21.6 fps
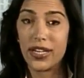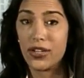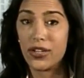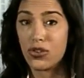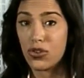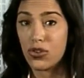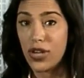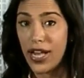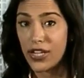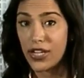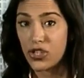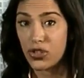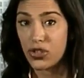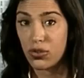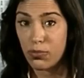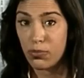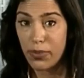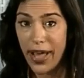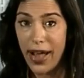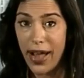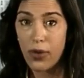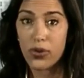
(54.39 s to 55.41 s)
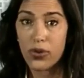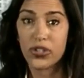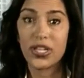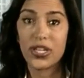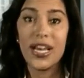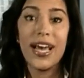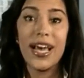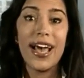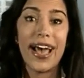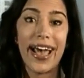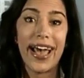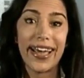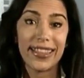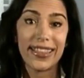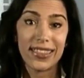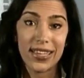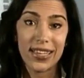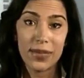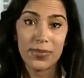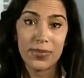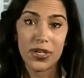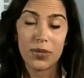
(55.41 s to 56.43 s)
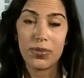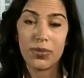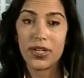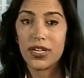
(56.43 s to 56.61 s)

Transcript: international powers and Libya,